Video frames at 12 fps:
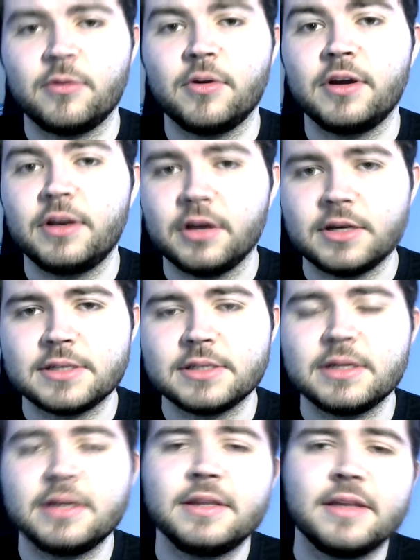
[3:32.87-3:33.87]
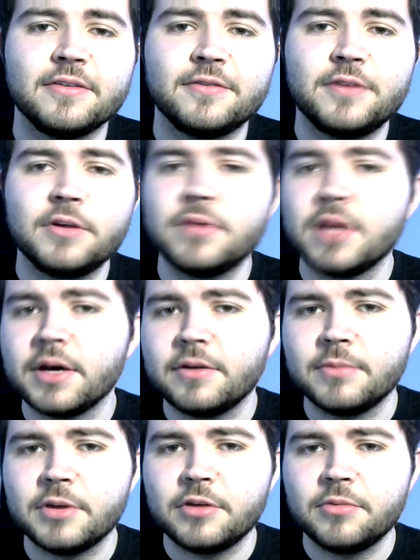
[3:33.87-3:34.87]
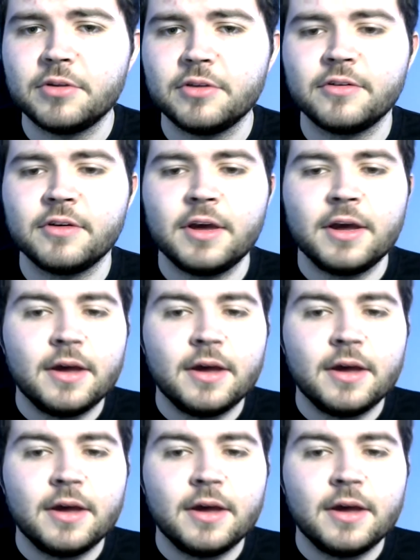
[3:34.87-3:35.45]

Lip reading: quite nicely, and there's a few nice moments.